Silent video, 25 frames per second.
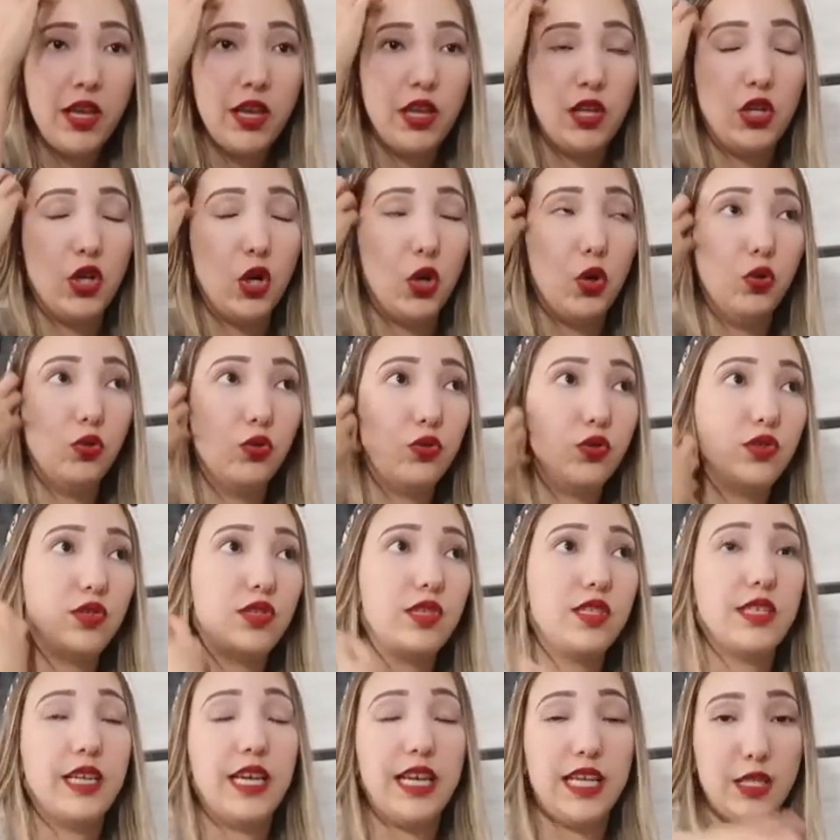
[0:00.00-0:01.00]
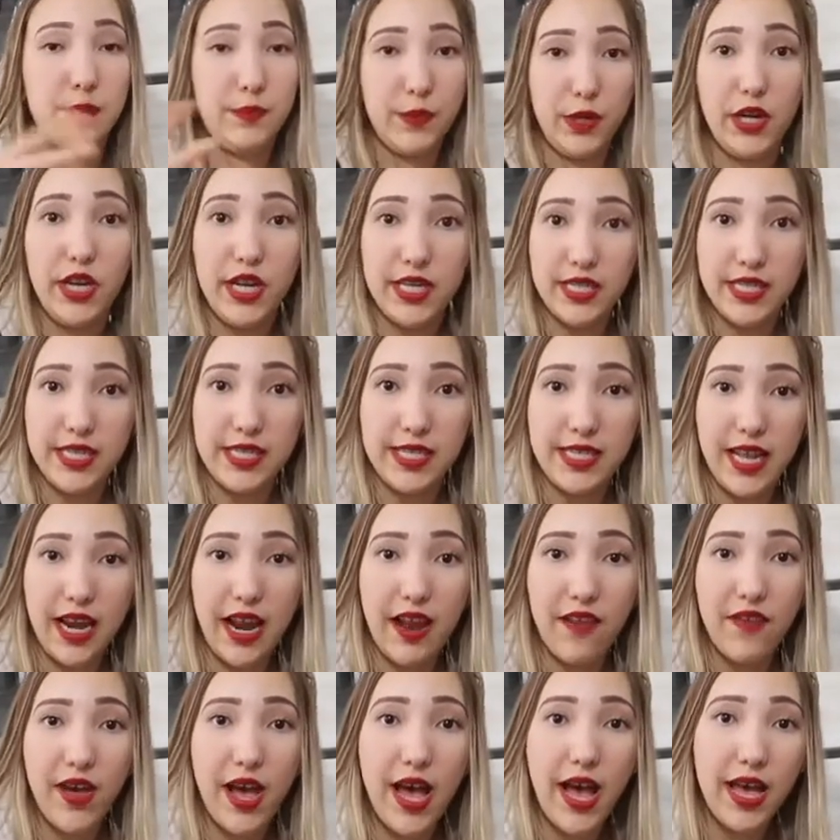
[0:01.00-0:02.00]
ghost experiences that
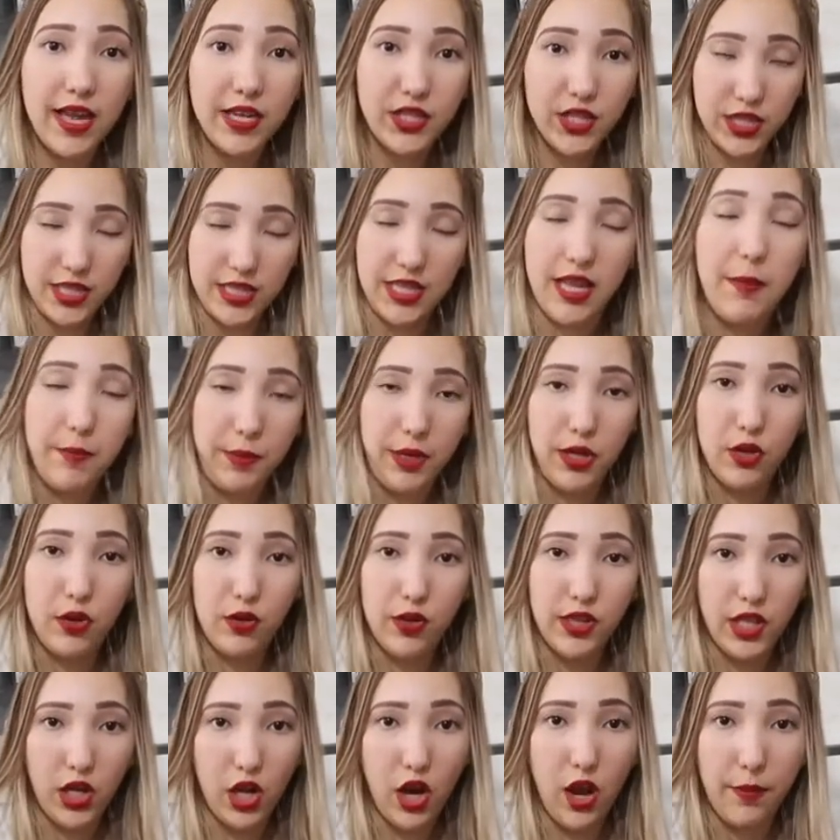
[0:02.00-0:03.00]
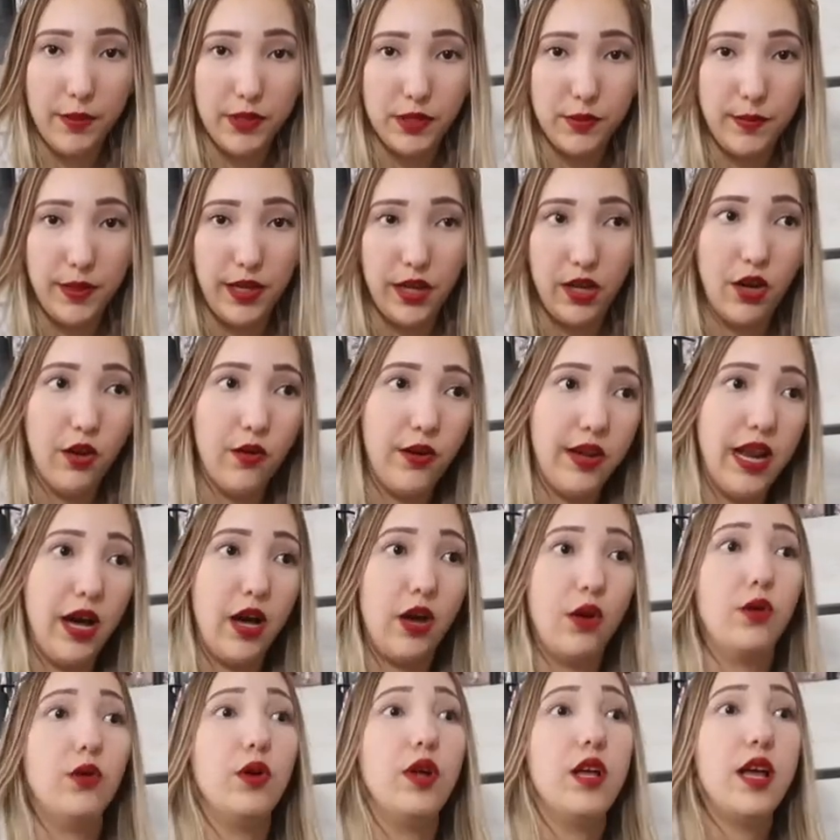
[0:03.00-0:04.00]
I've had, just let me know in the comments below and
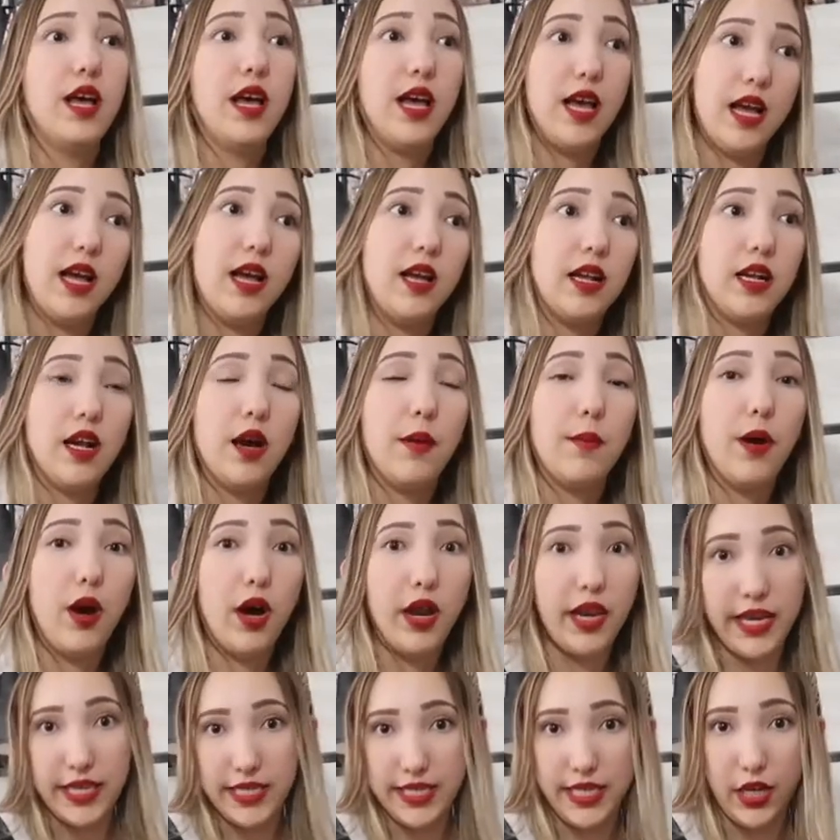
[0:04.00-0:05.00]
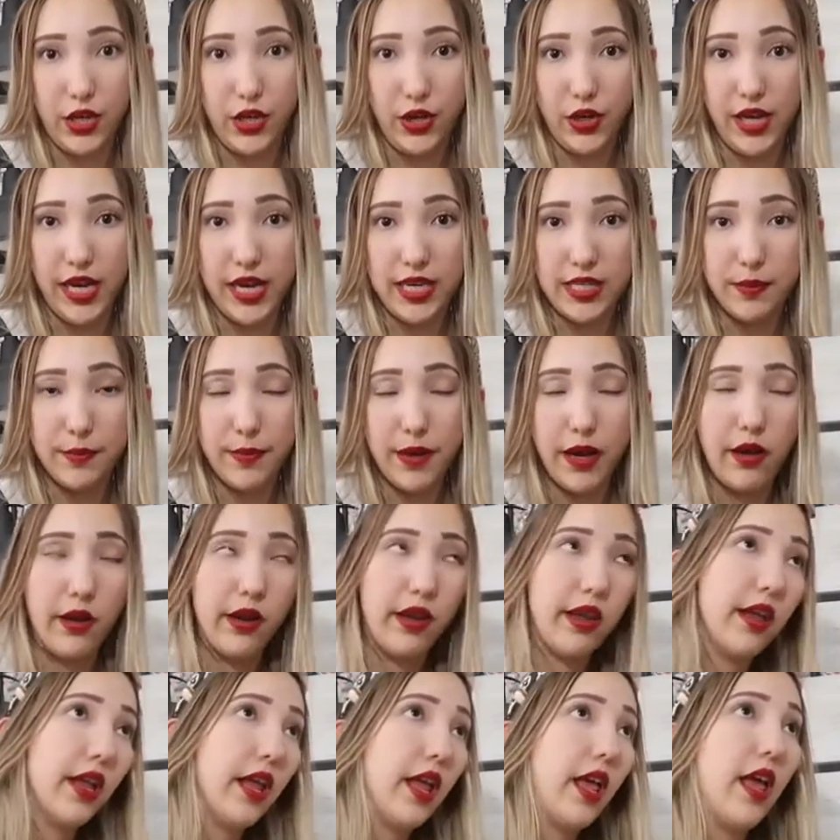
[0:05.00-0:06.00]
I'll come on and tell you guys about
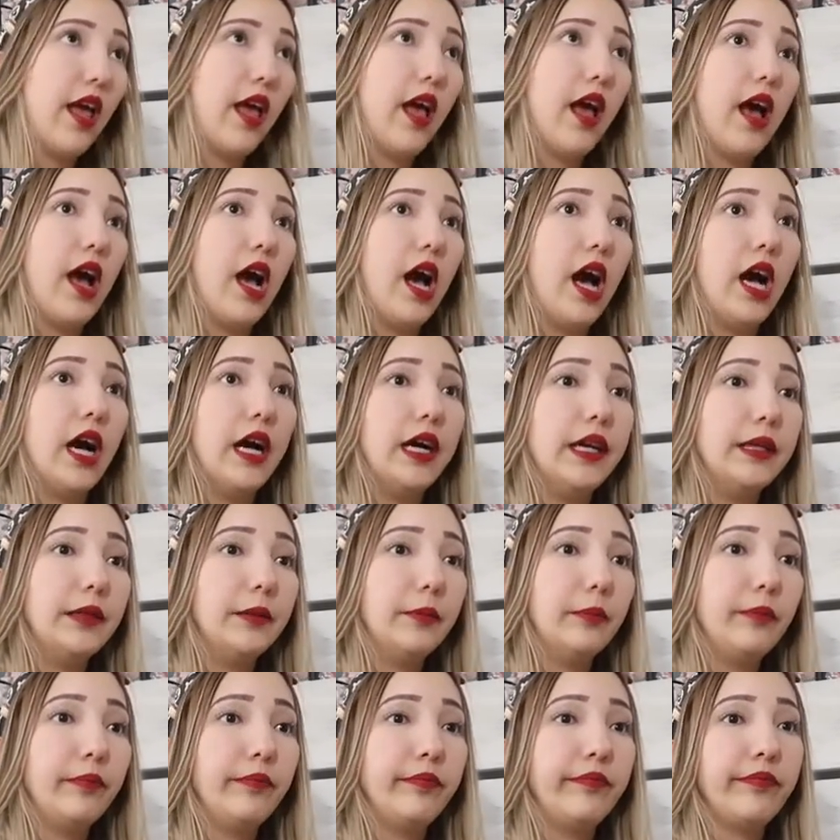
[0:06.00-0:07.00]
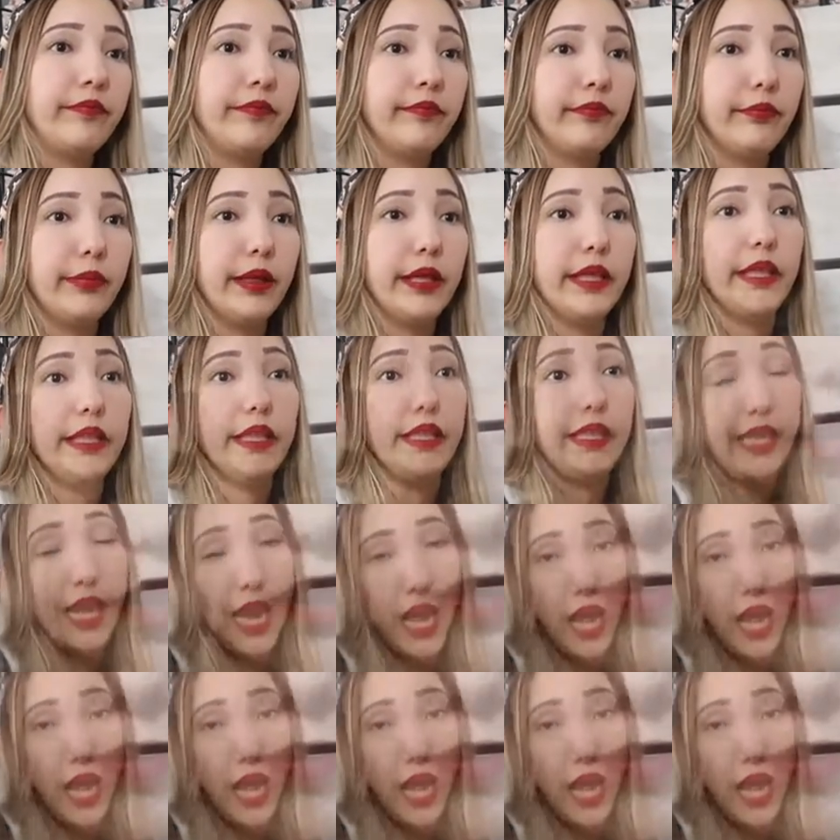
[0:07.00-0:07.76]
it. But yeah,